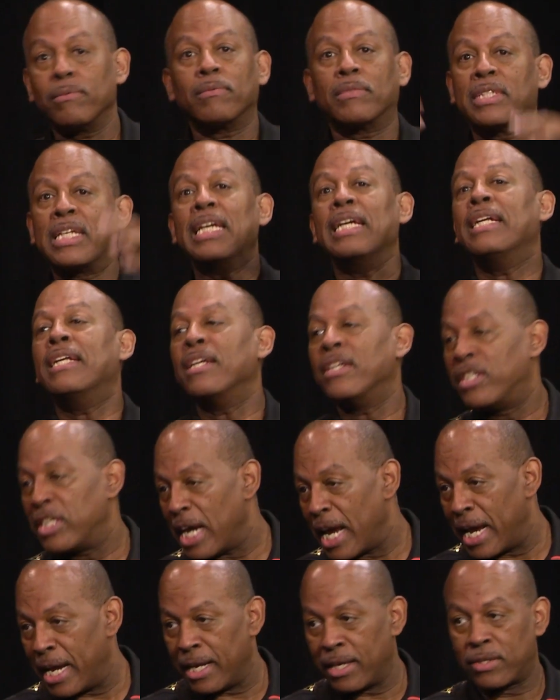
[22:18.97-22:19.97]
TD
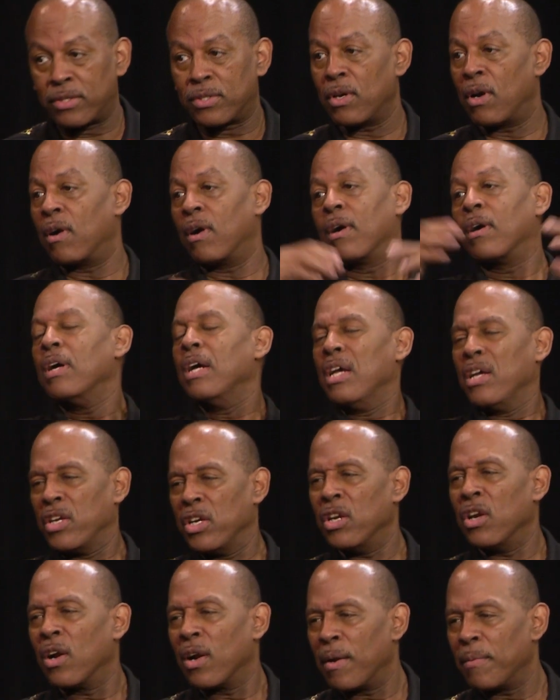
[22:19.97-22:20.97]
Jakes right, or, right. you
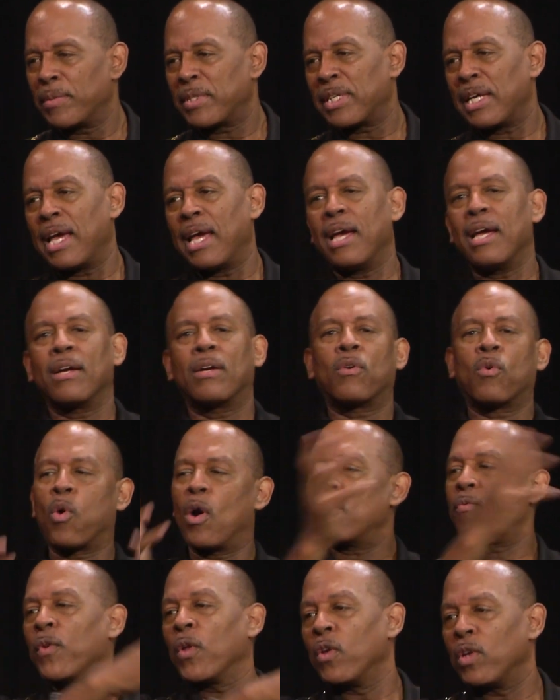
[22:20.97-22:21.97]
know what I'm mm-hmm. saying,
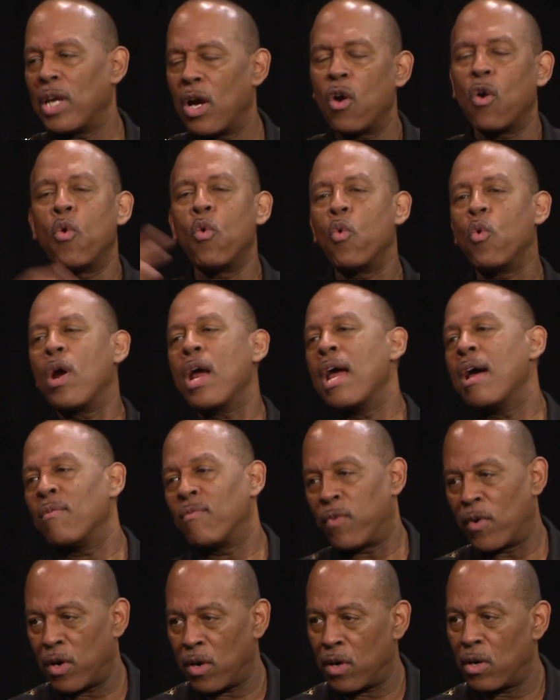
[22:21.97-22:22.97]
mm
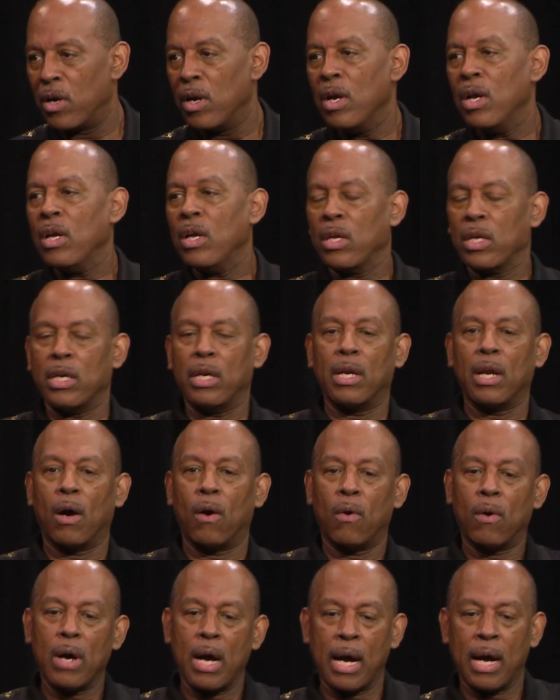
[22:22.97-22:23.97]
whoever, you
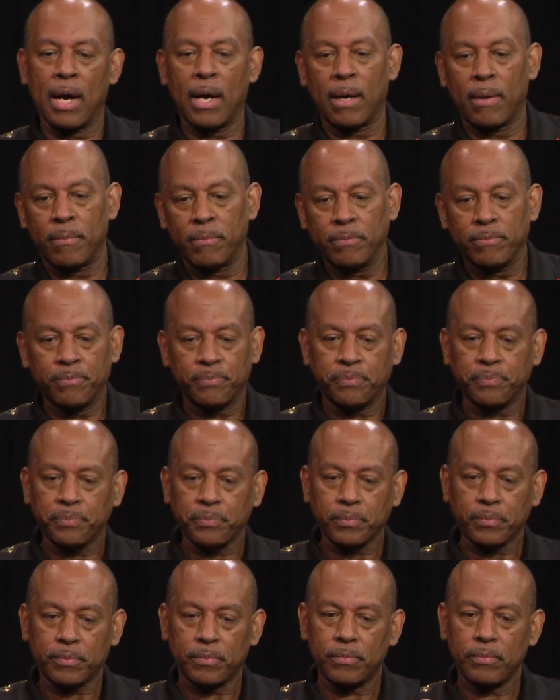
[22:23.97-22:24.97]
know, um,
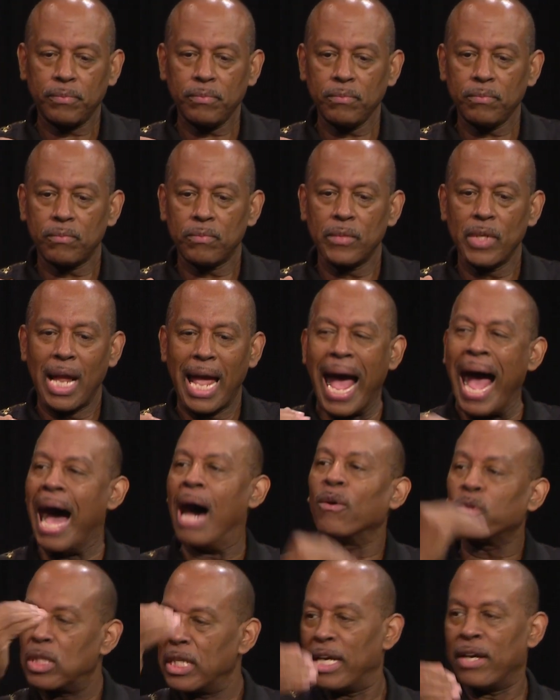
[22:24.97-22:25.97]

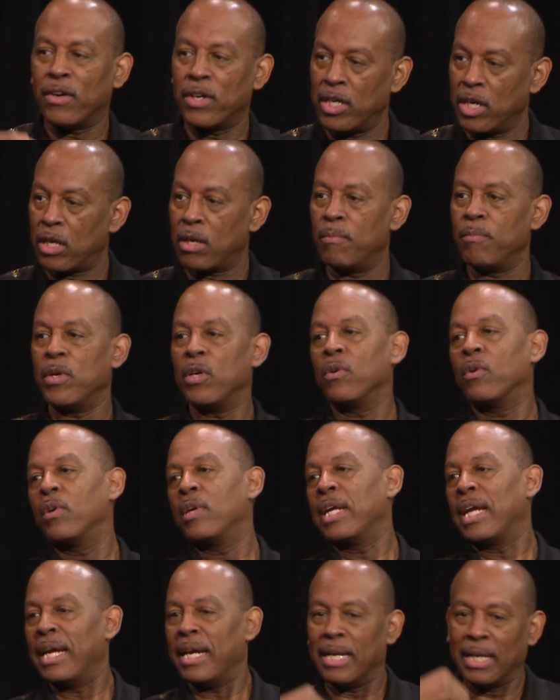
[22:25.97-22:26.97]
out there in the
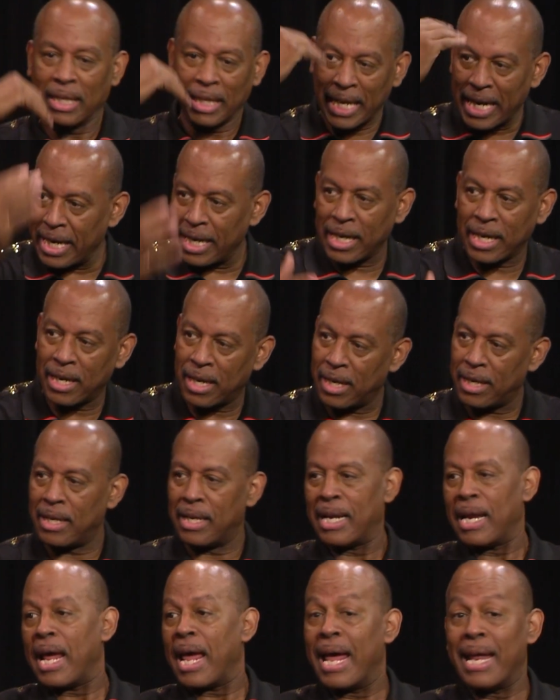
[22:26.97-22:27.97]
community and leading it
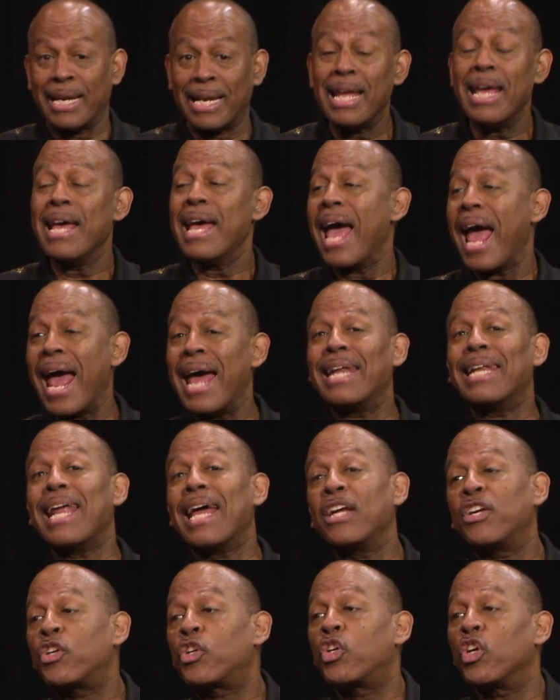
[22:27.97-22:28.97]
and and, and
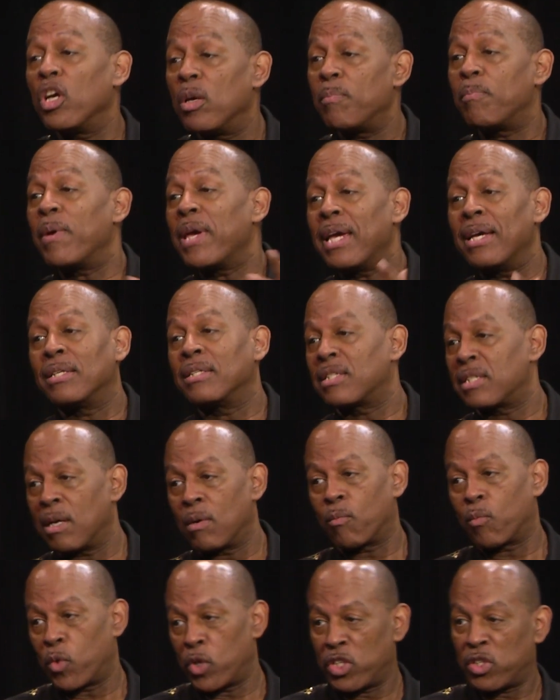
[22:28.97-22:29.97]
they should be in
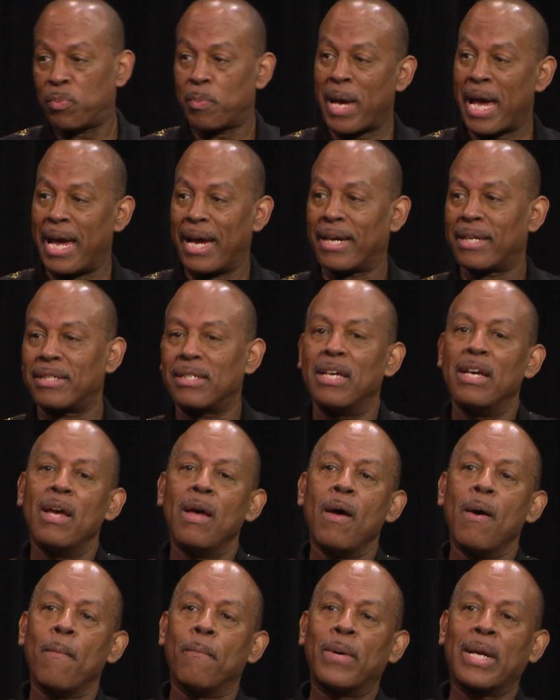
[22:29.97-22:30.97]
some respects. Right.
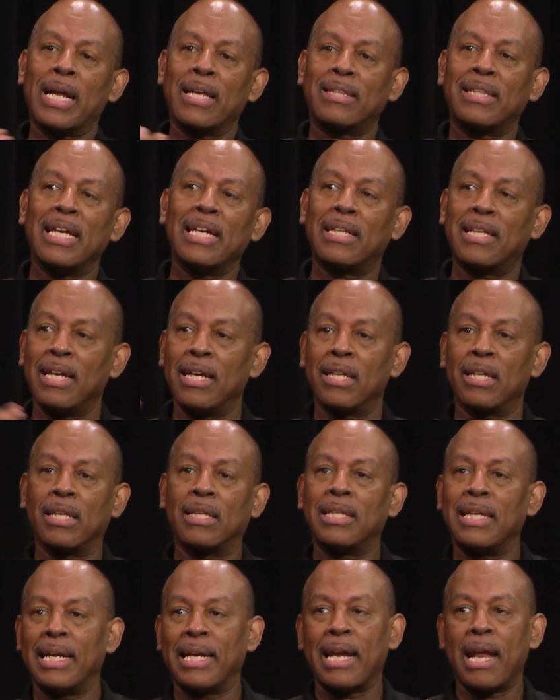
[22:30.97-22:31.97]
But I think the other
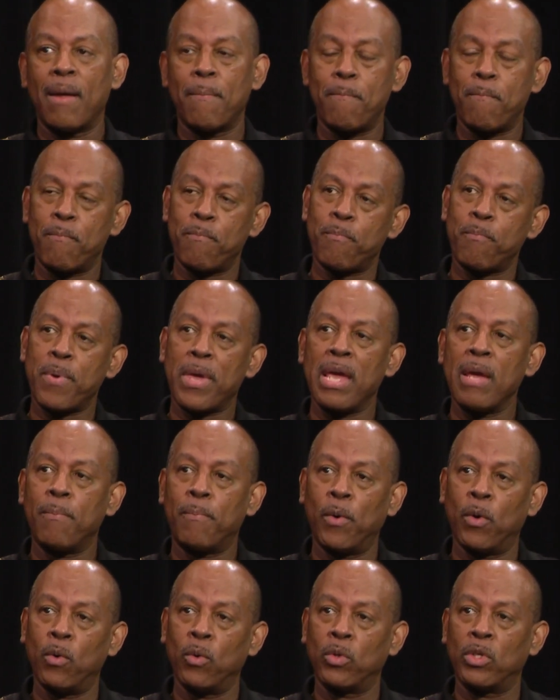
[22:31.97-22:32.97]
thing that
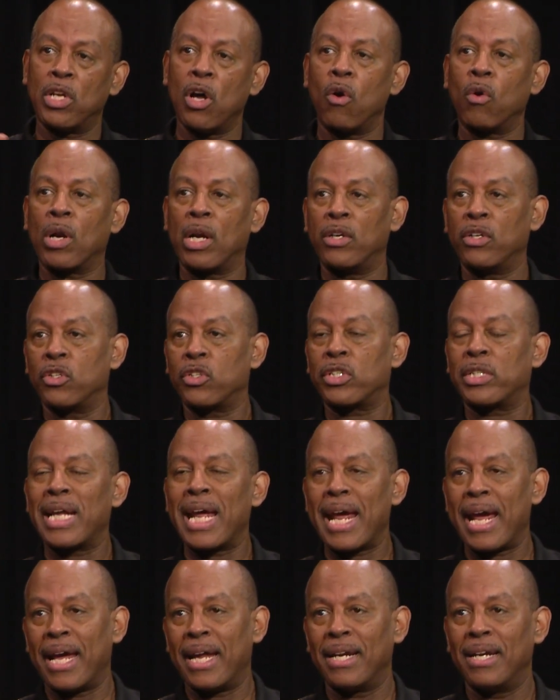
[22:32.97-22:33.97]
people don't
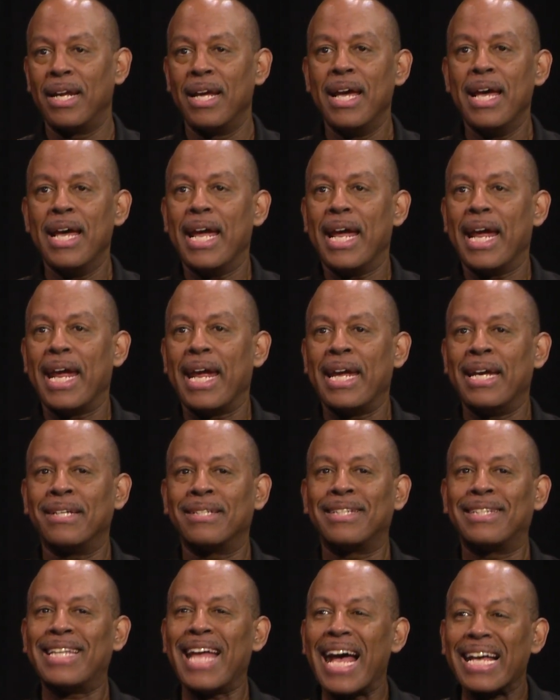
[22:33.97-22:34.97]
understand
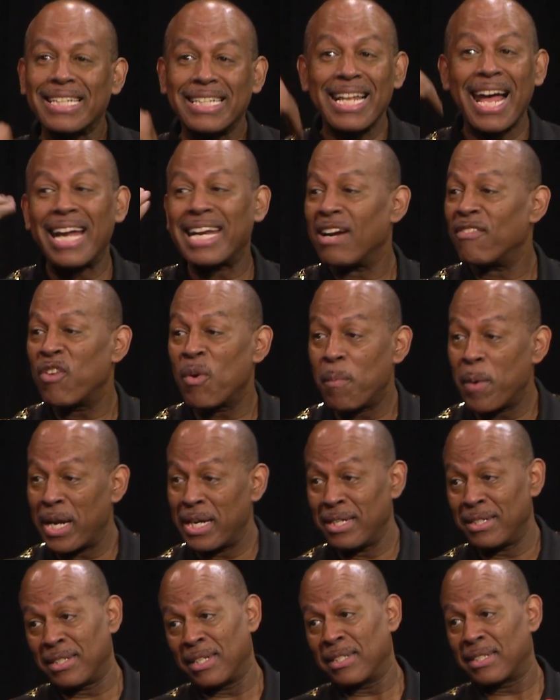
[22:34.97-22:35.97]
is that's not
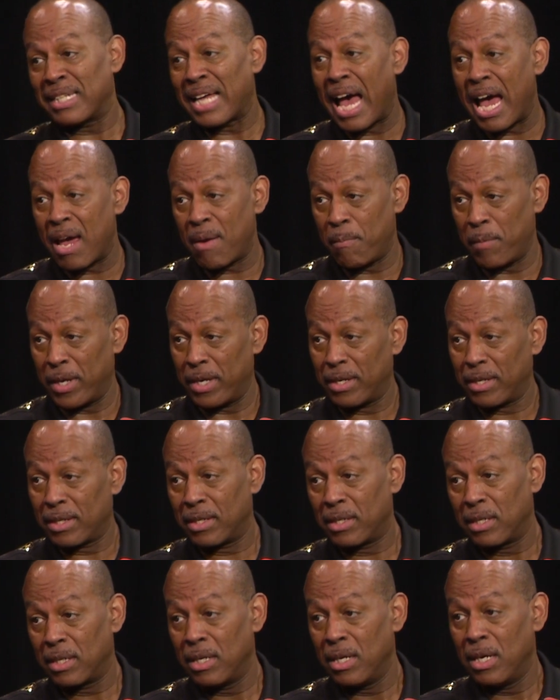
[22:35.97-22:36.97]
everybody's assignment.
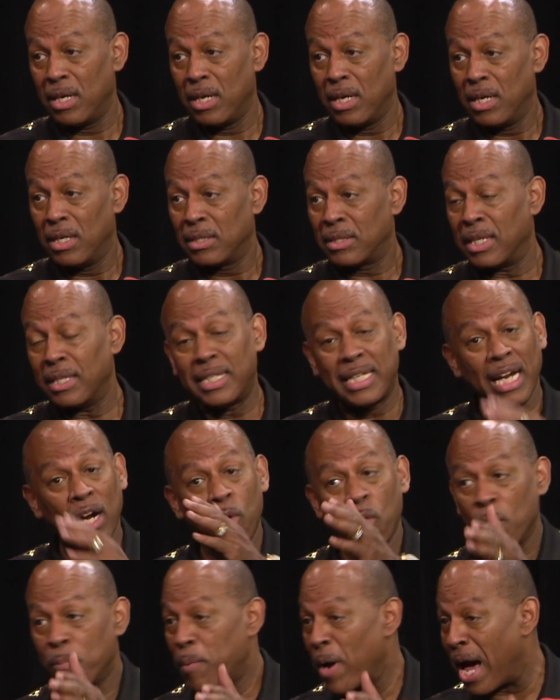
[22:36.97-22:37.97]
Right. To deal
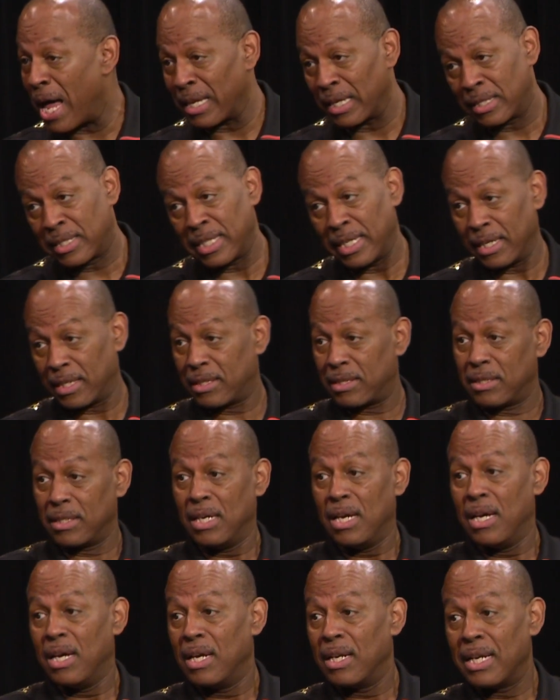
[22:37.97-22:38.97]
with politics. Right, right.